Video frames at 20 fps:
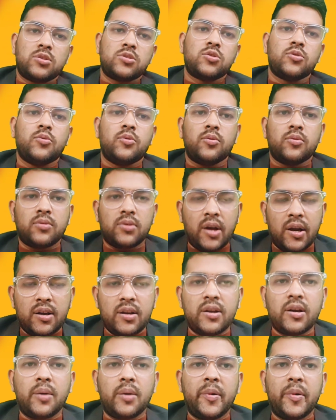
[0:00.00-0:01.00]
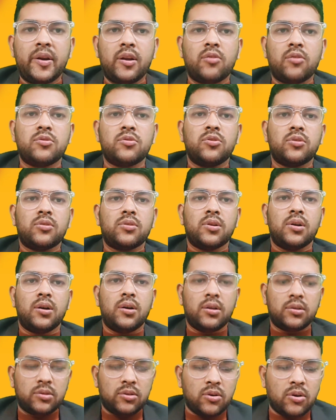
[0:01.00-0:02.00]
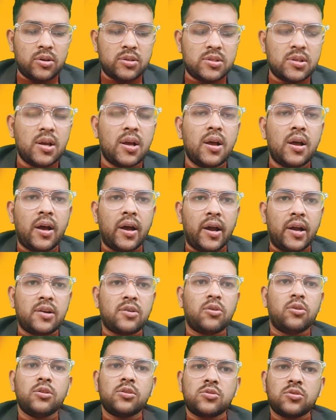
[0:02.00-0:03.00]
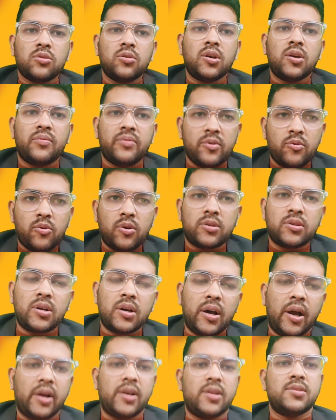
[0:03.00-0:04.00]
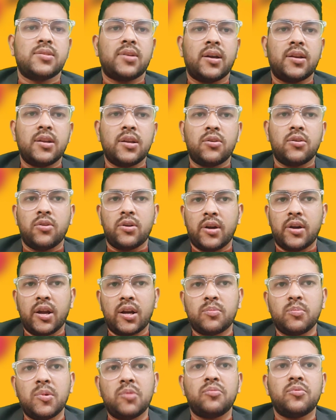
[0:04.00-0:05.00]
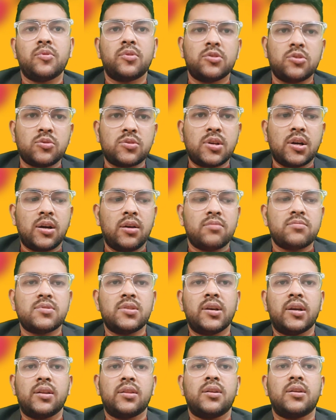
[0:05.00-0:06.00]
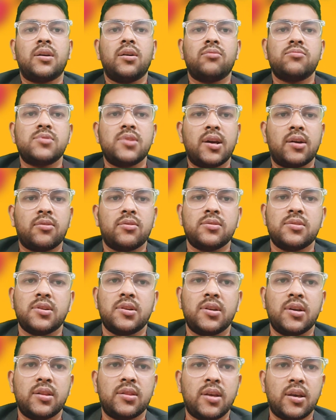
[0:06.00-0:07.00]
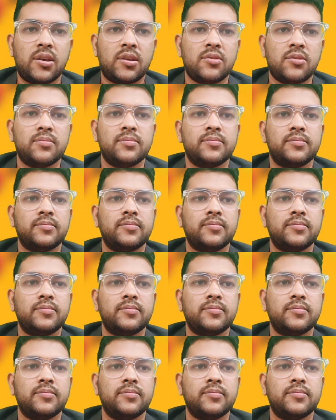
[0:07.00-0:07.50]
So kindly comment down your thoughts, and also if you want the guidance, kindly contact me for JOSAA Counselling and other counselors across India. Thank you.